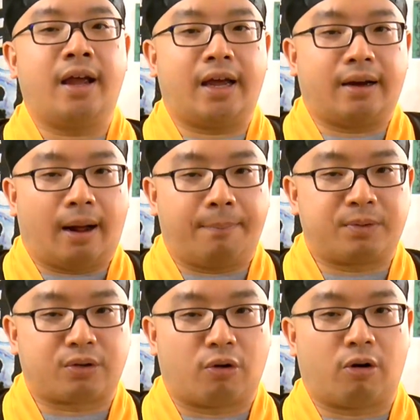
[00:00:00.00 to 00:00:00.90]
and
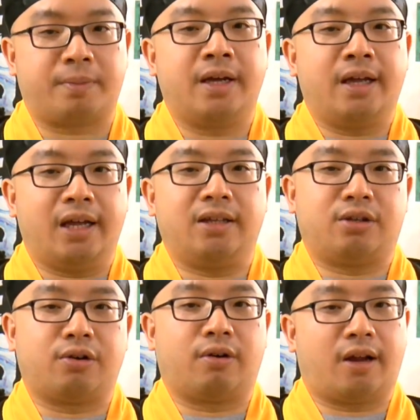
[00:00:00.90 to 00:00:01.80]
absorbed
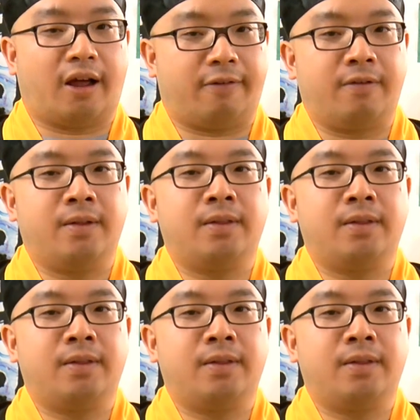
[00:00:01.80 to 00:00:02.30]
into your life.